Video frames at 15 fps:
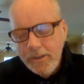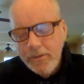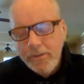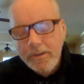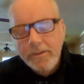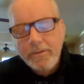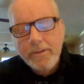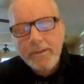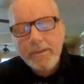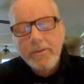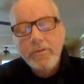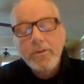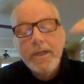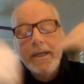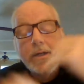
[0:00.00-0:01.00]
you can see the
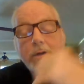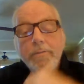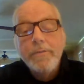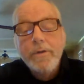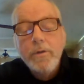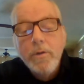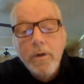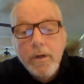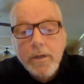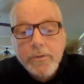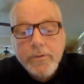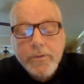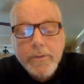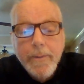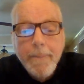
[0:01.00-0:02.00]
shadow of the
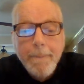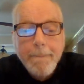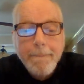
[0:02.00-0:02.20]
cross.